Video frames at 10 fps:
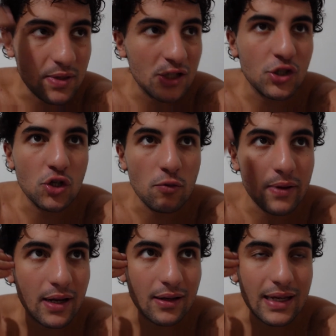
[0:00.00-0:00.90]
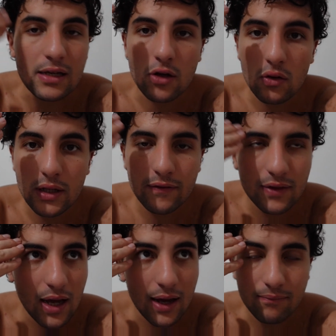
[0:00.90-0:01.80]
be stupid and ego lift.
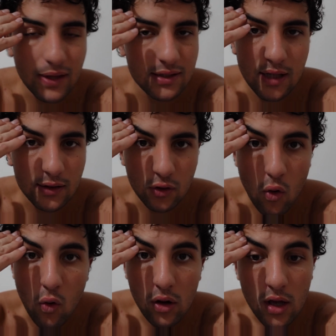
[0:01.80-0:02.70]
That's not the goal.